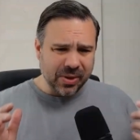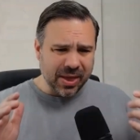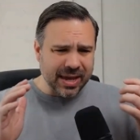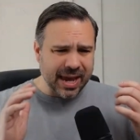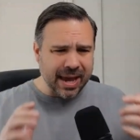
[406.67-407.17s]

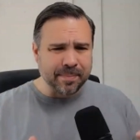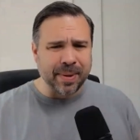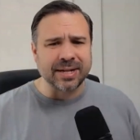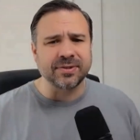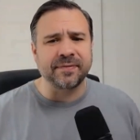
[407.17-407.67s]
The
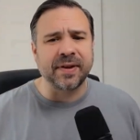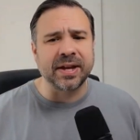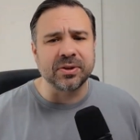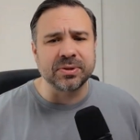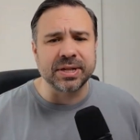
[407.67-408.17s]
impact of
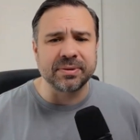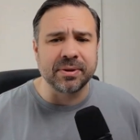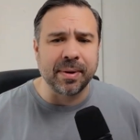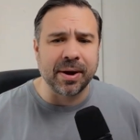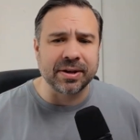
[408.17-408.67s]
fake news in
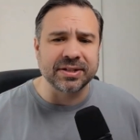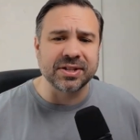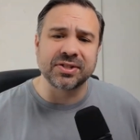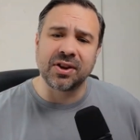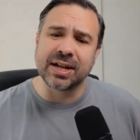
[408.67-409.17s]
American
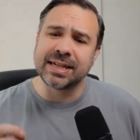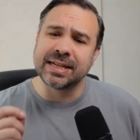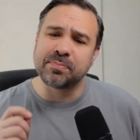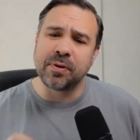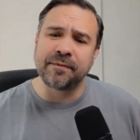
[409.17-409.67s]
society
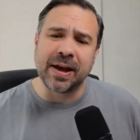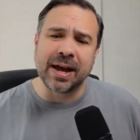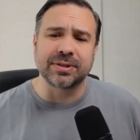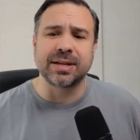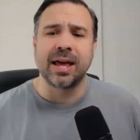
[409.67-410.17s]
is
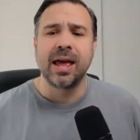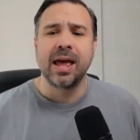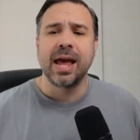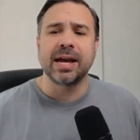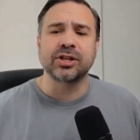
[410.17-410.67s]
profound.
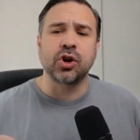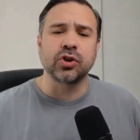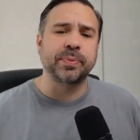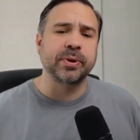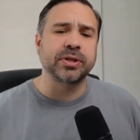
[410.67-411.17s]
It has
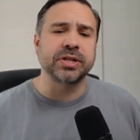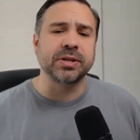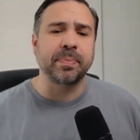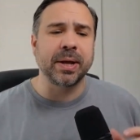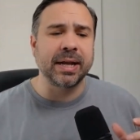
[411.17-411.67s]
contributed
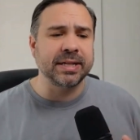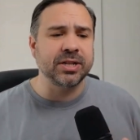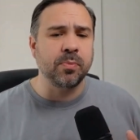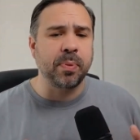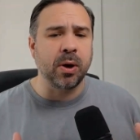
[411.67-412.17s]
to
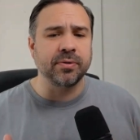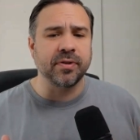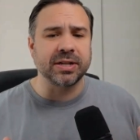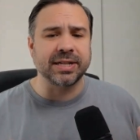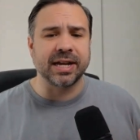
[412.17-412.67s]
political
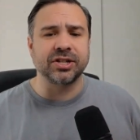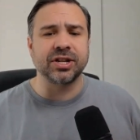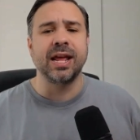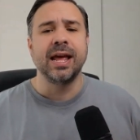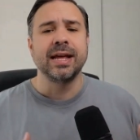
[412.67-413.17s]

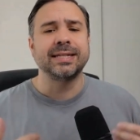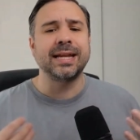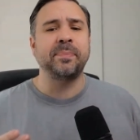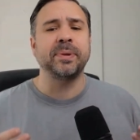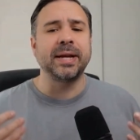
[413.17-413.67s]
polarization,
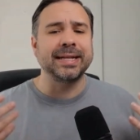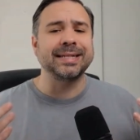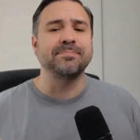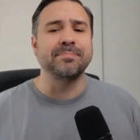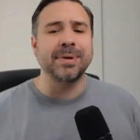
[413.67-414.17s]
deepening
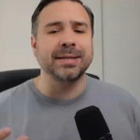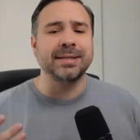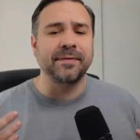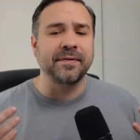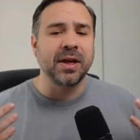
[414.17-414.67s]

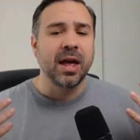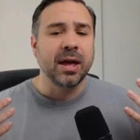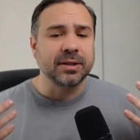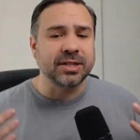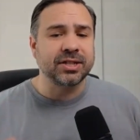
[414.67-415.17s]
massive
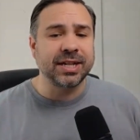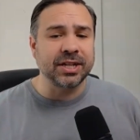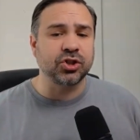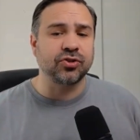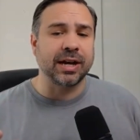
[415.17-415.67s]

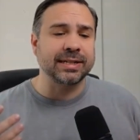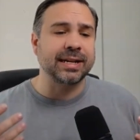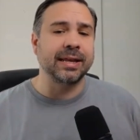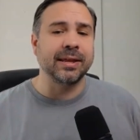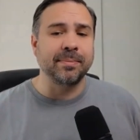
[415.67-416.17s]
distrust
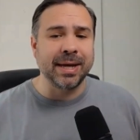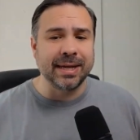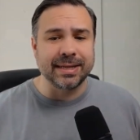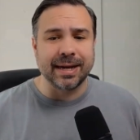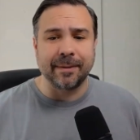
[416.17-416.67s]
in the
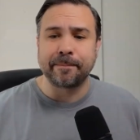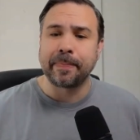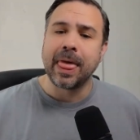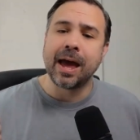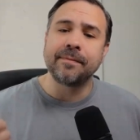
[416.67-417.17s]
media,
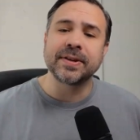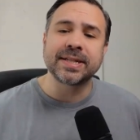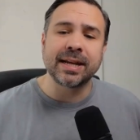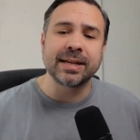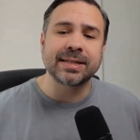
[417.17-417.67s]
and
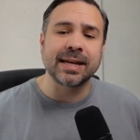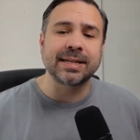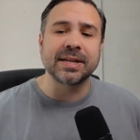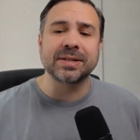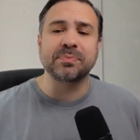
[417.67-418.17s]

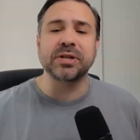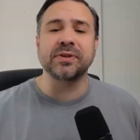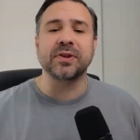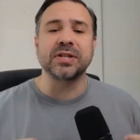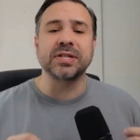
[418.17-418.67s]
facilitating the spread
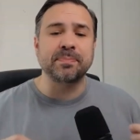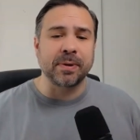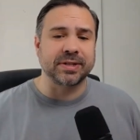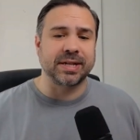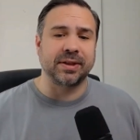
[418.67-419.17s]
of
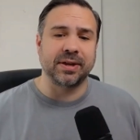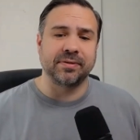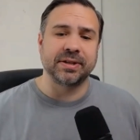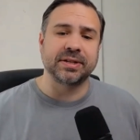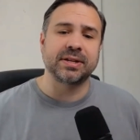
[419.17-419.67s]
conspiracy
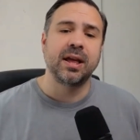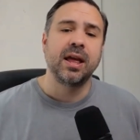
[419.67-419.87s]
theories.